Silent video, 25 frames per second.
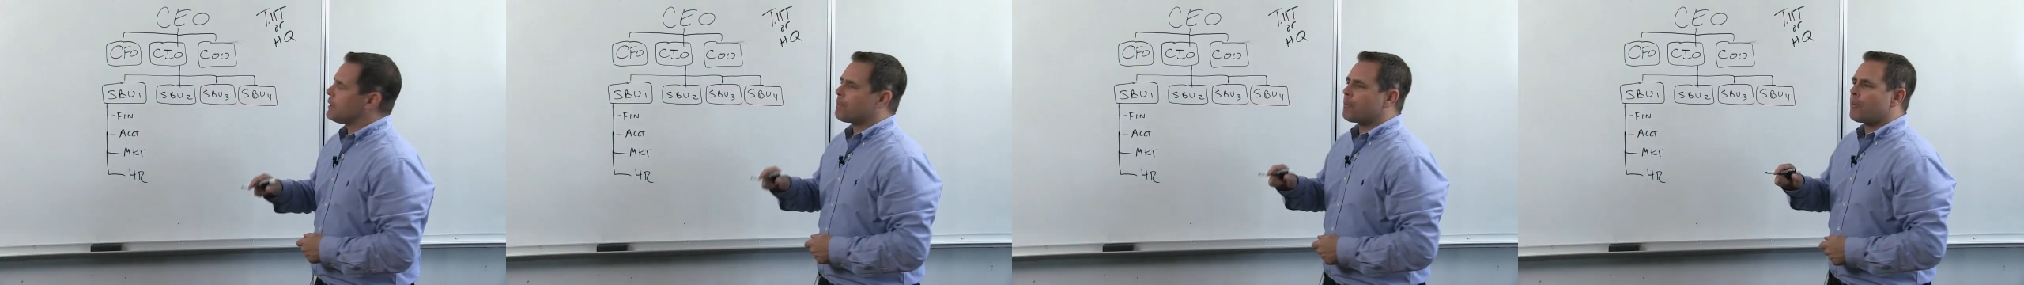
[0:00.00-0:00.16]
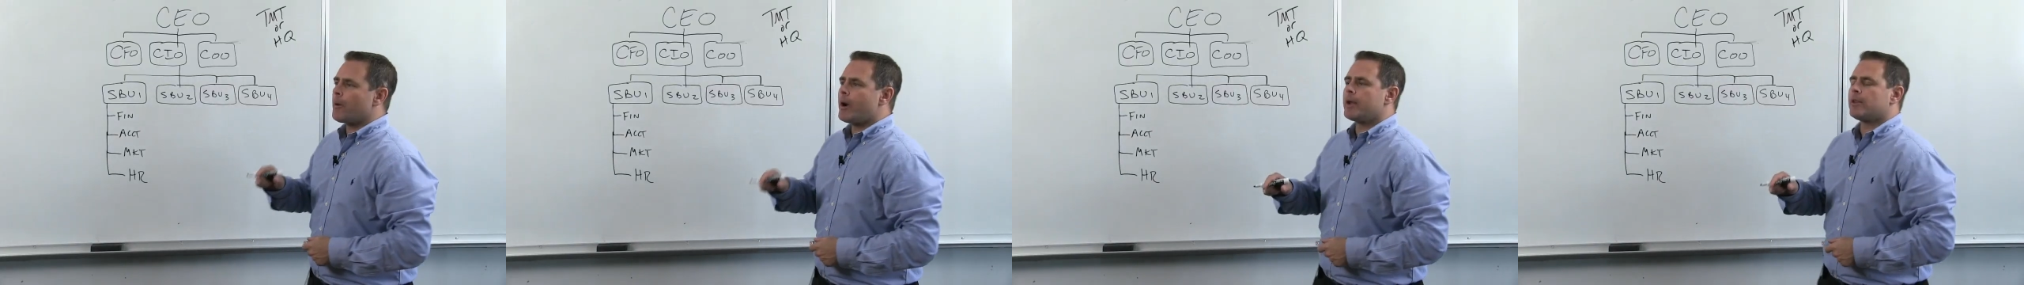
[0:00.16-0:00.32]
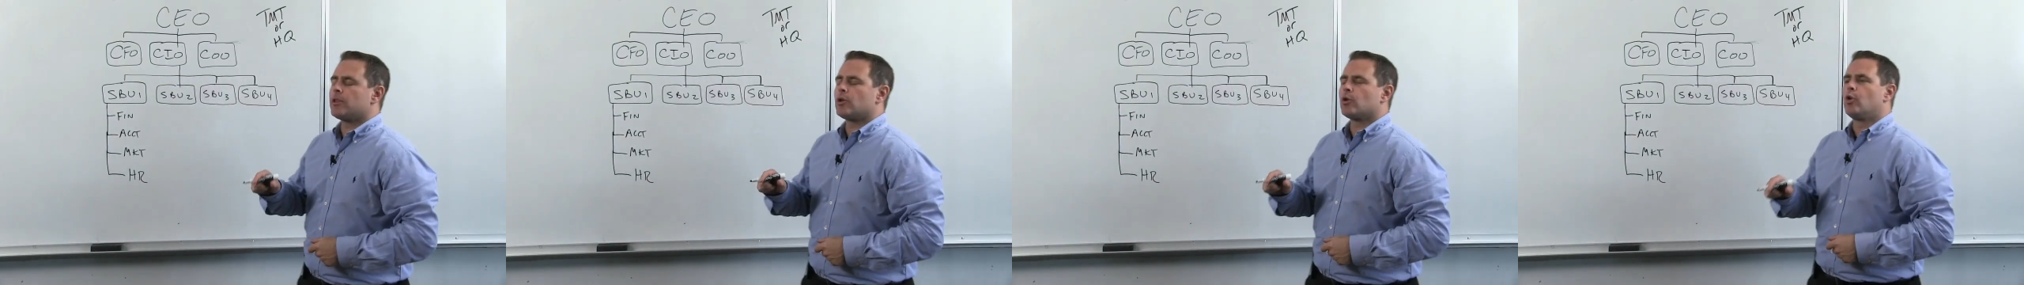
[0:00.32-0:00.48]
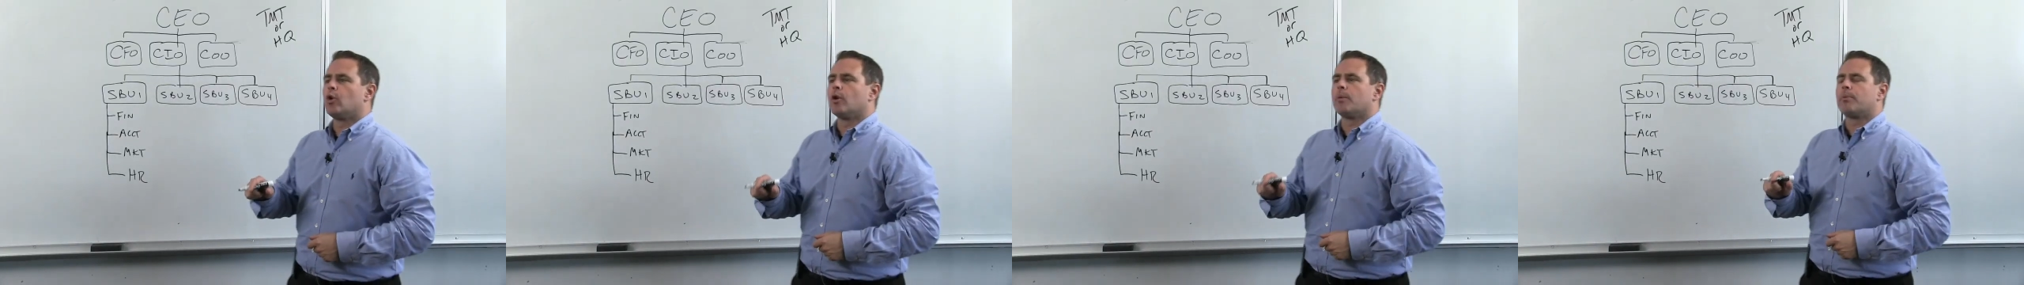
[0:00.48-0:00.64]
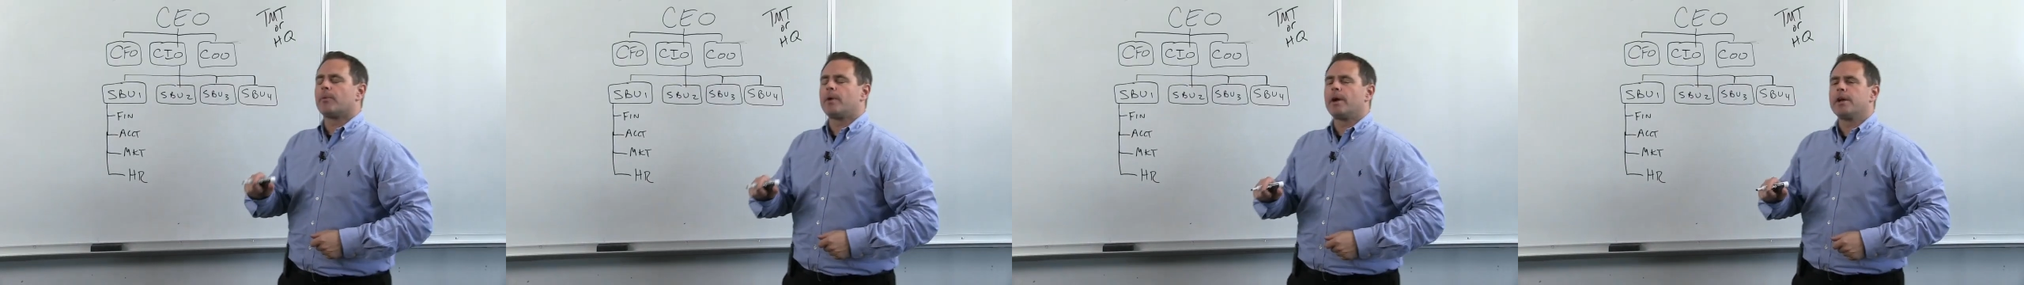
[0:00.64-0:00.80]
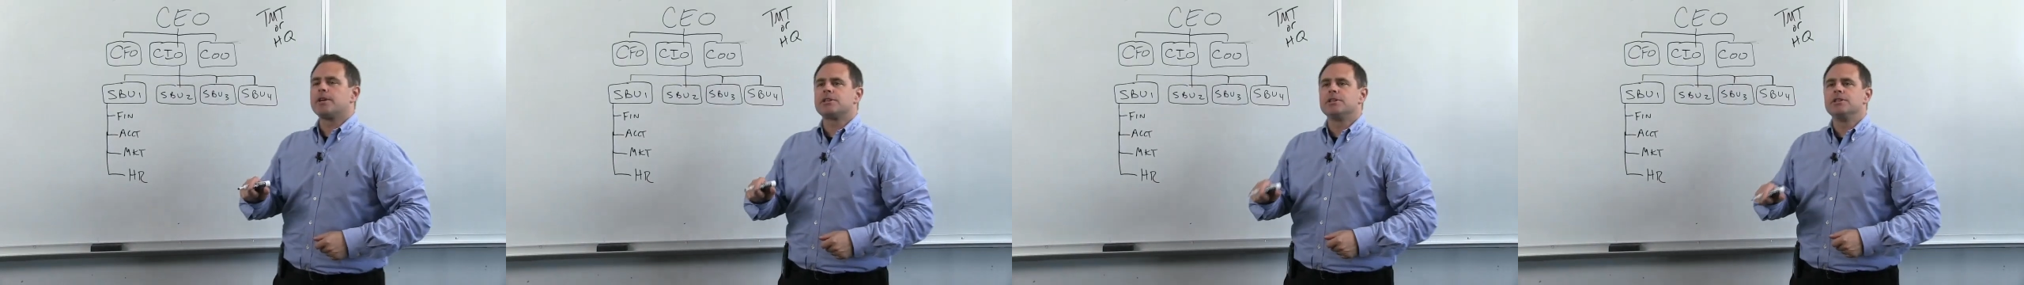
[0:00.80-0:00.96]
break the
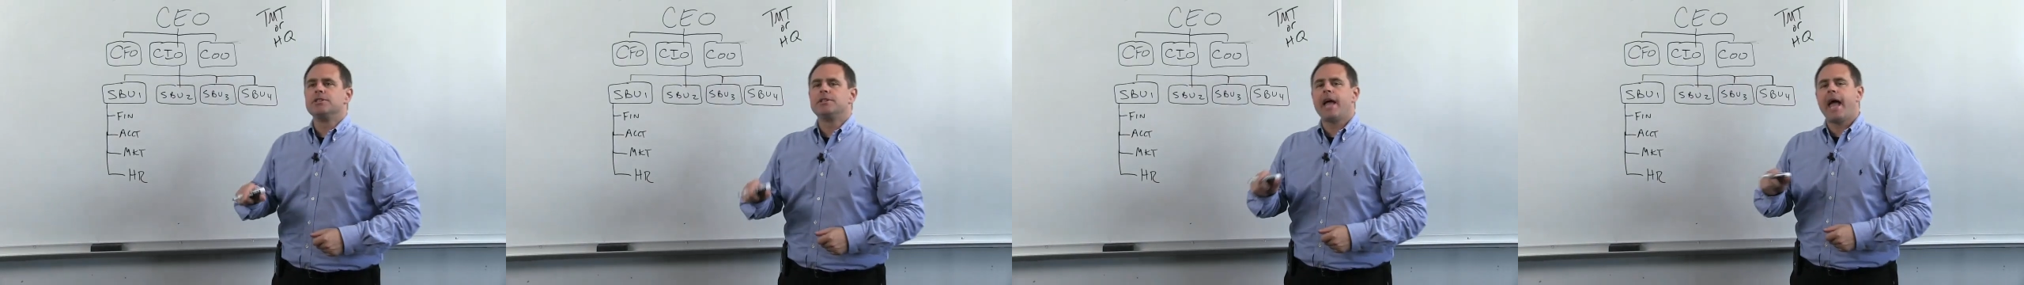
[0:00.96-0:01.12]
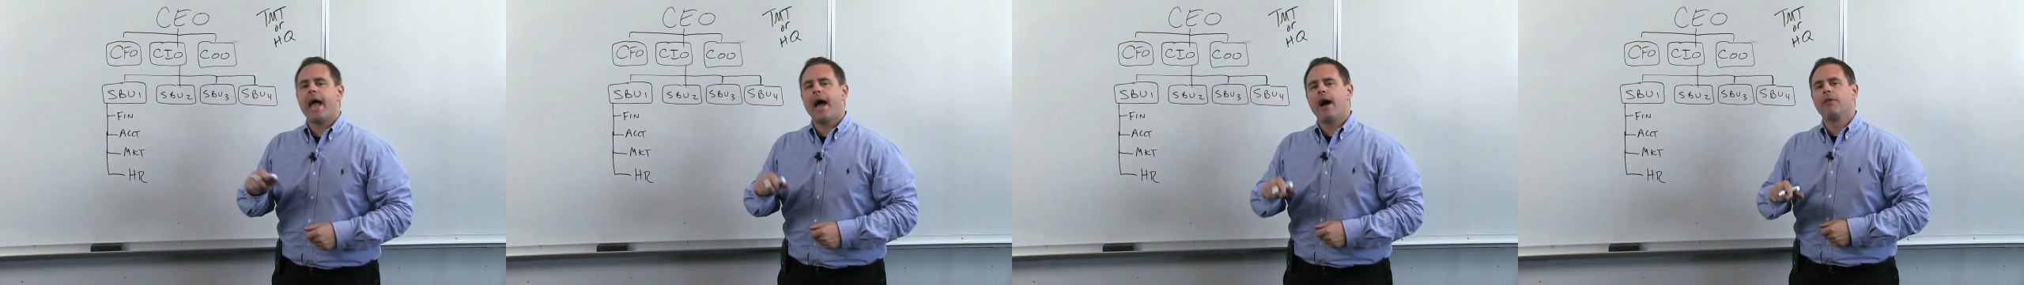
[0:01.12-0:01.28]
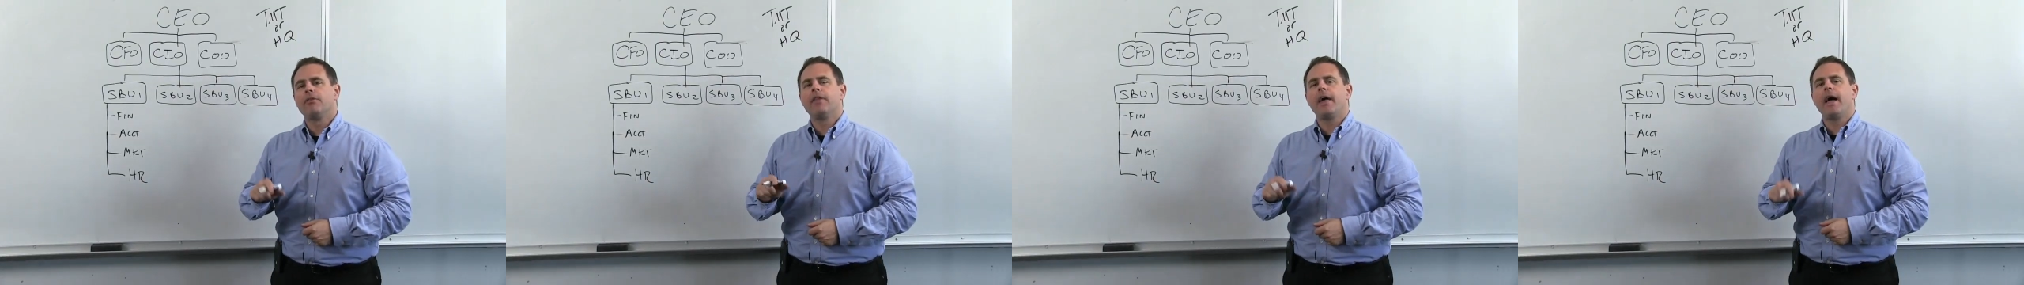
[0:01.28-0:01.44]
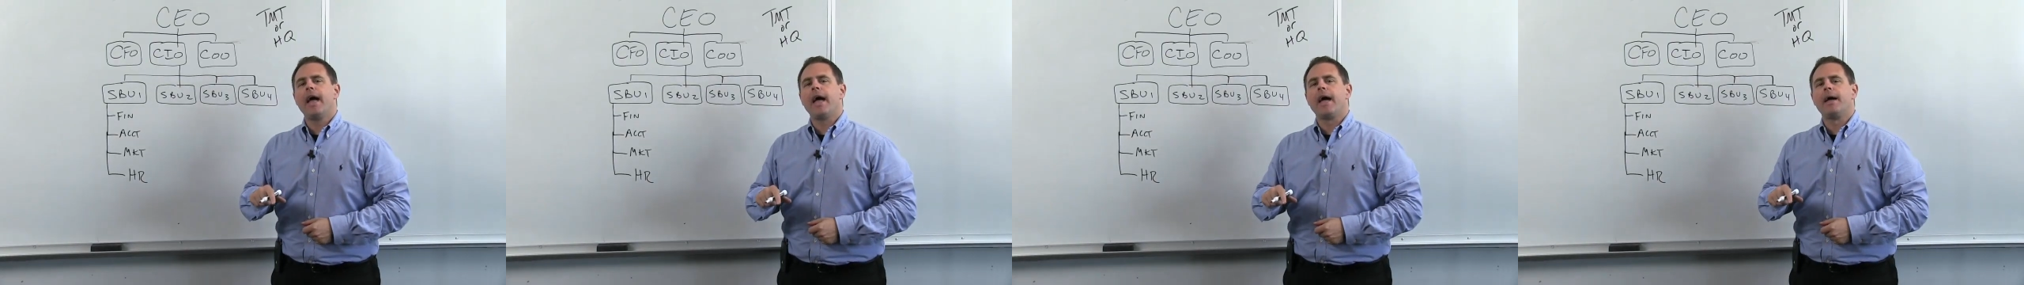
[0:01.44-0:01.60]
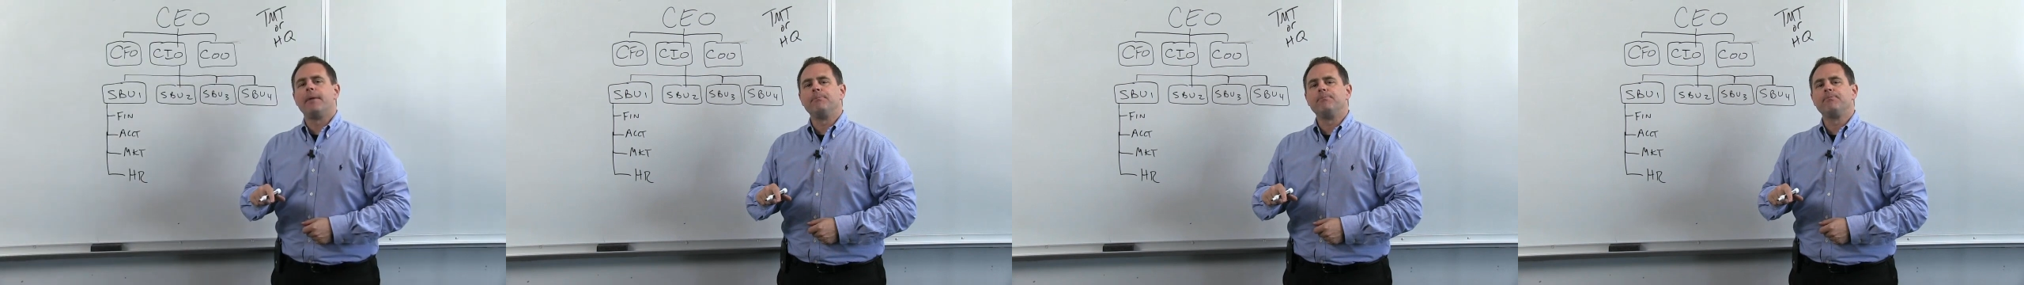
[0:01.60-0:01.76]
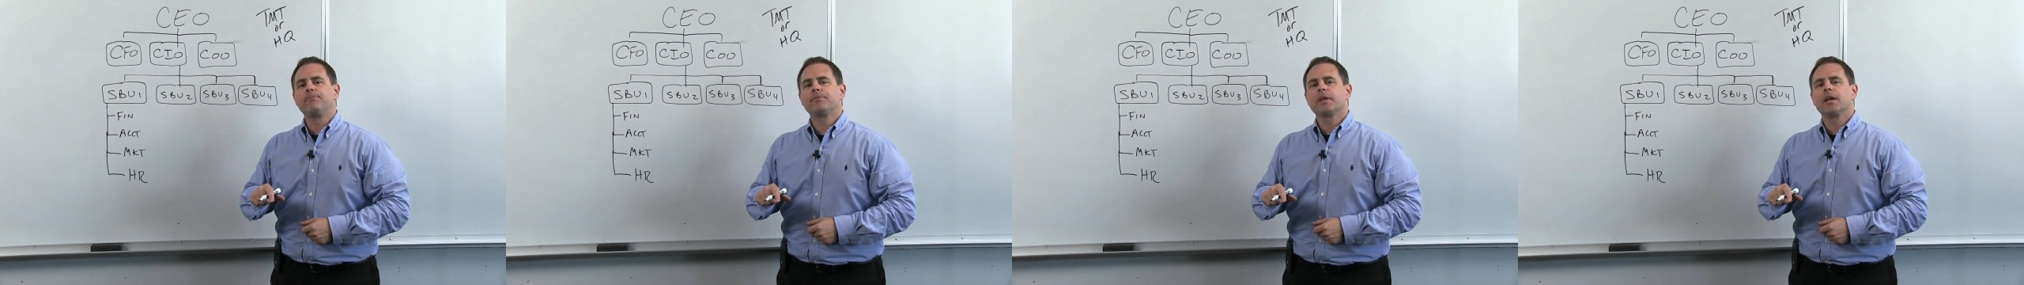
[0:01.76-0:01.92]
corporation down
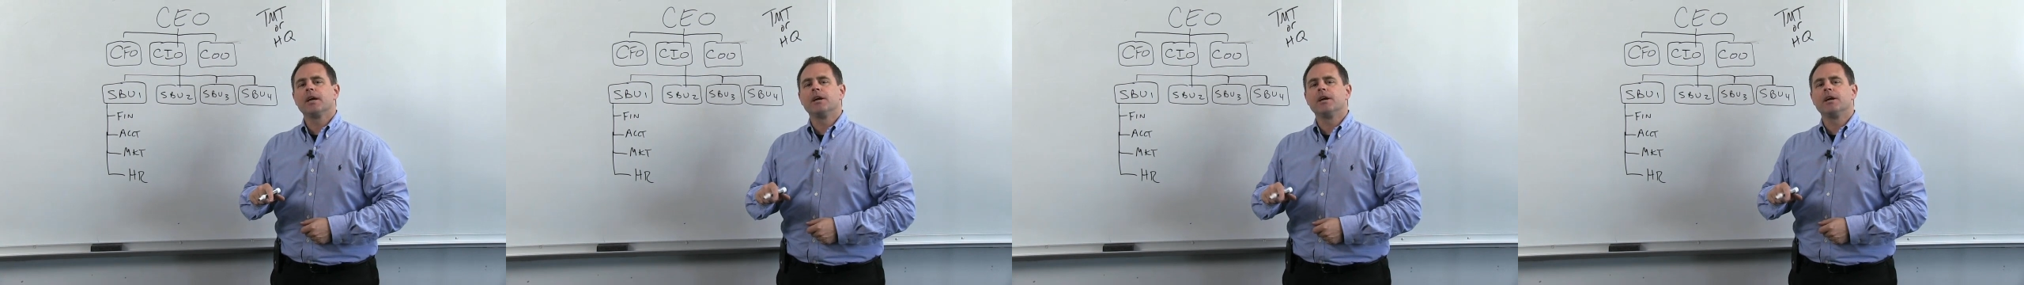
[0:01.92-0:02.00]
then